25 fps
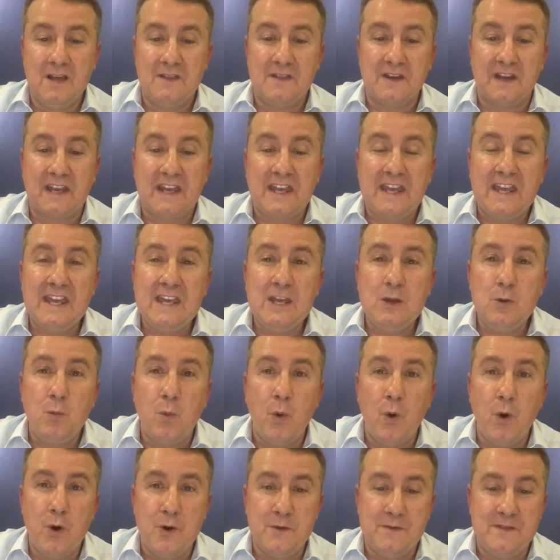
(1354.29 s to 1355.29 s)
the key
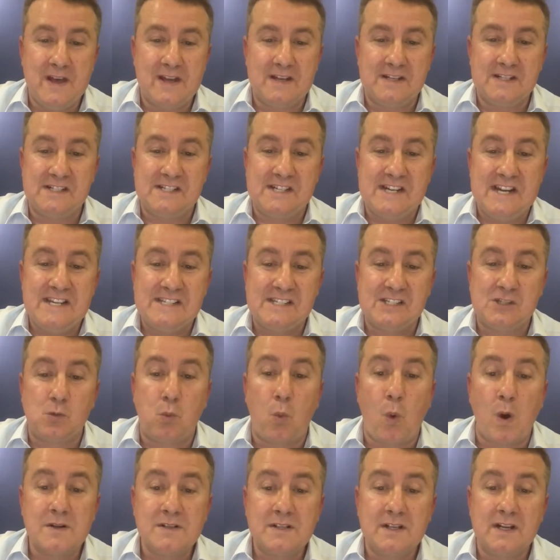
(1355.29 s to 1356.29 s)
word that Jesus
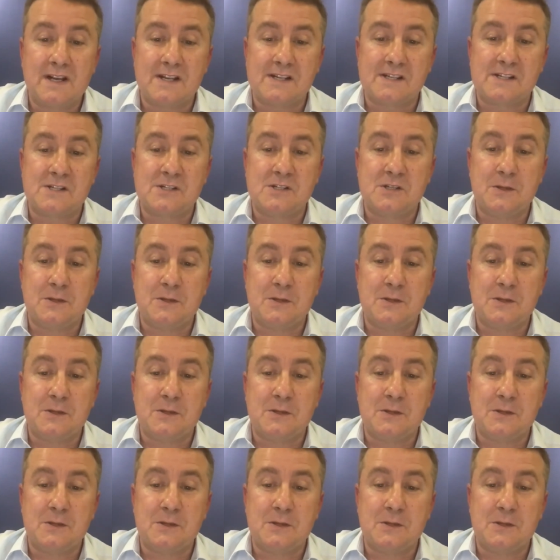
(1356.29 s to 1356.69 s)
wanted us